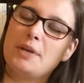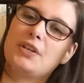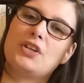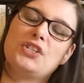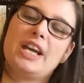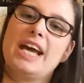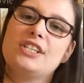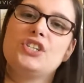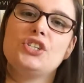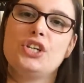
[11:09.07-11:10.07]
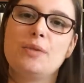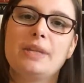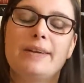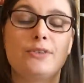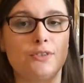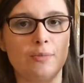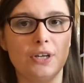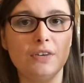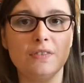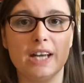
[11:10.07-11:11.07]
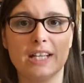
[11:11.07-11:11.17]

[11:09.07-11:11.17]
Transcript: because she had a tumour that was removed,